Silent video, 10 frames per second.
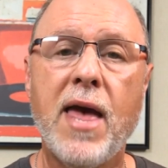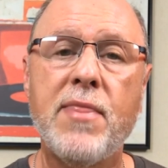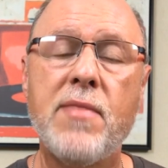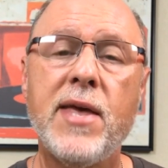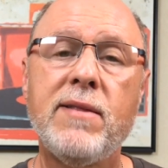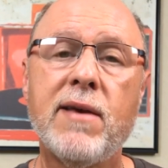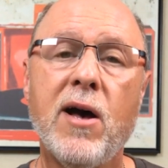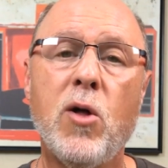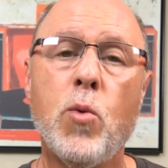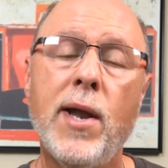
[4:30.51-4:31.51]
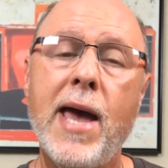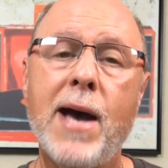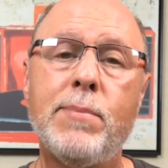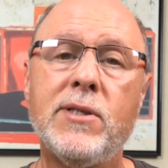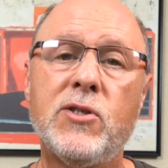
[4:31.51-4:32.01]
and then they tell what
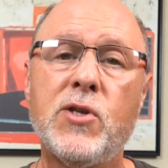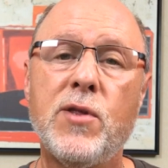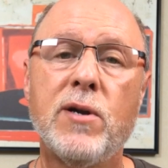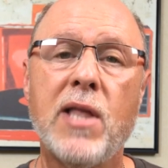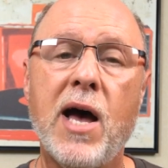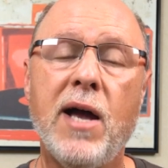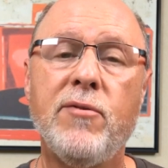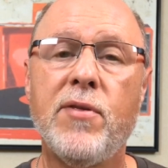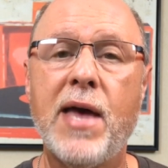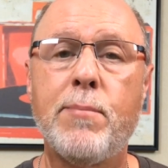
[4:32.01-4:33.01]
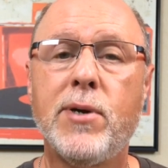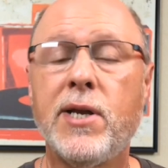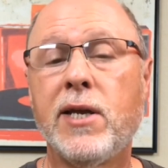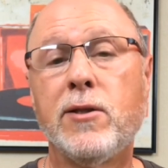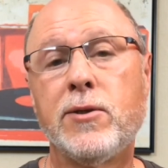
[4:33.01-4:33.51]
happens to their lives in that
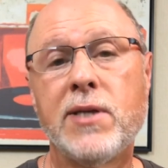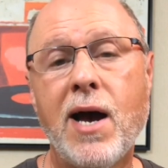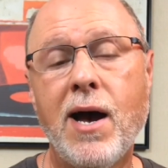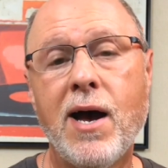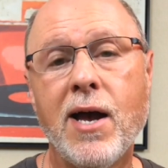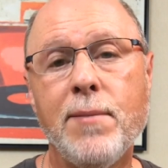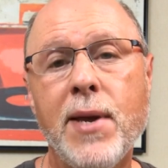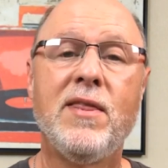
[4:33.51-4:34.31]
particular time.